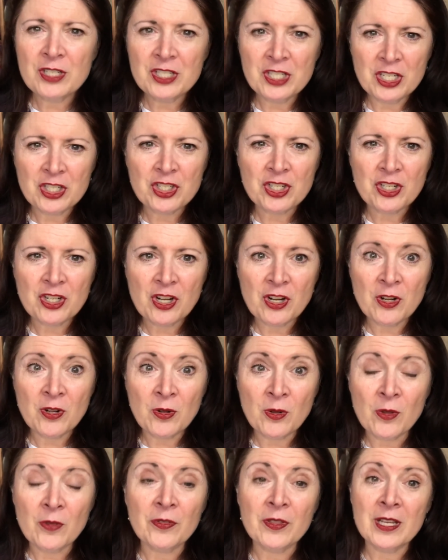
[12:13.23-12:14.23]

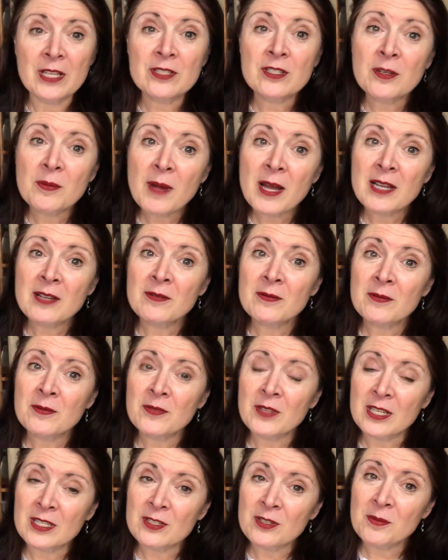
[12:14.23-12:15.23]
traditional, these are my,
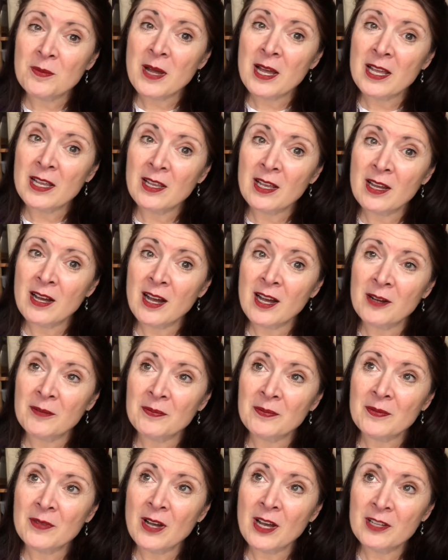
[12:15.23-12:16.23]
these are my
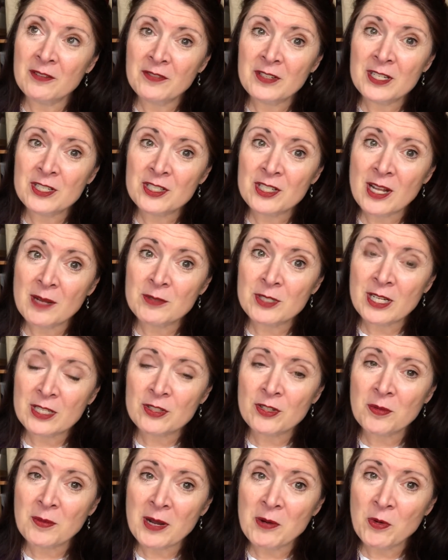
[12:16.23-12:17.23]
um, unfinished
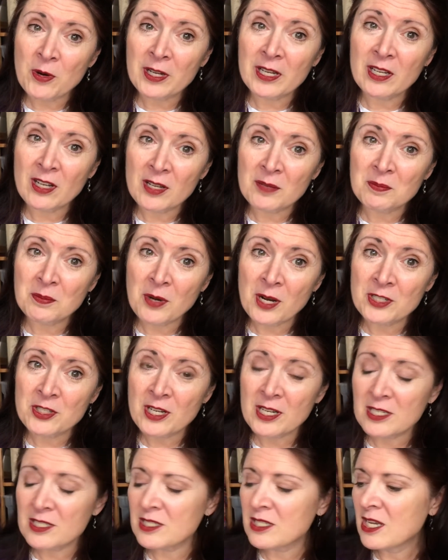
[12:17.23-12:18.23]
objects or my working on
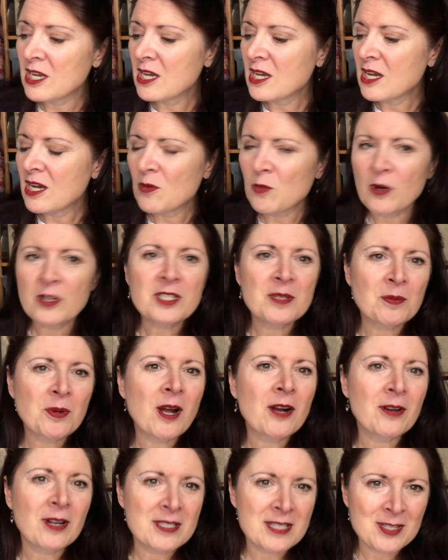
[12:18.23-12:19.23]
projects, works
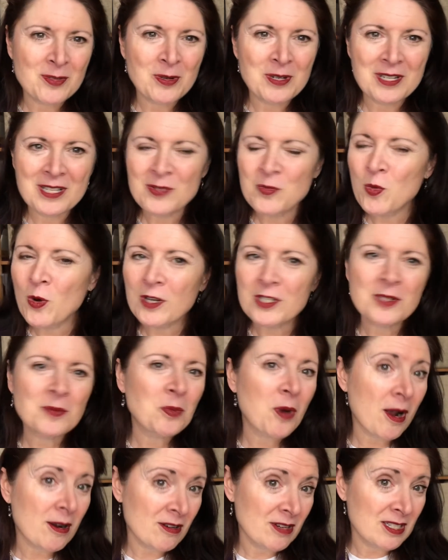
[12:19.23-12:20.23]
in progress, that's what it is,
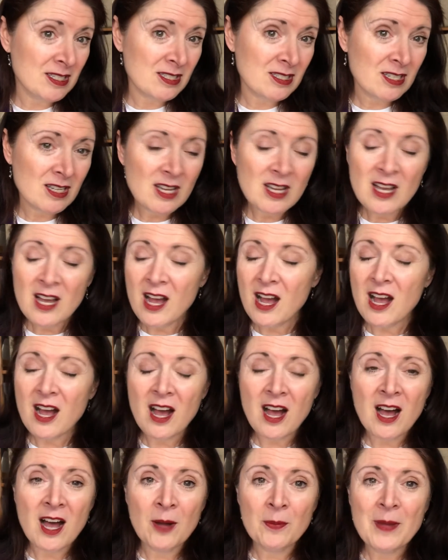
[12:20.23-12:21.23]
works in progress.
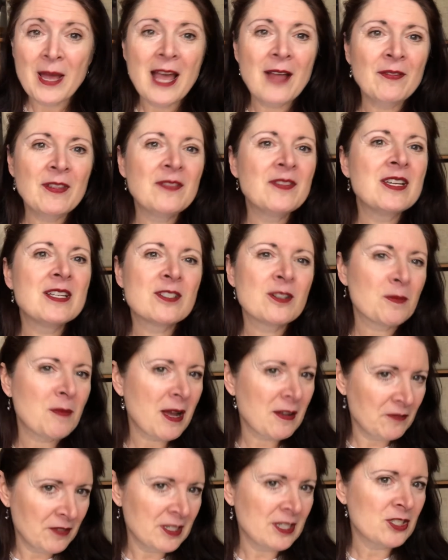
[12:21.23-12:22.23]
Um, and then these
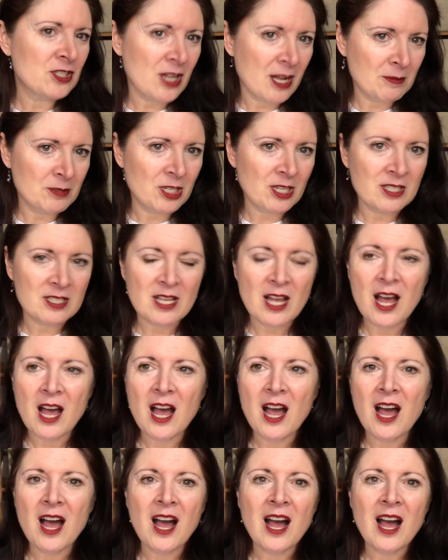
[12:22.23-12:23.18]
are my finished objects.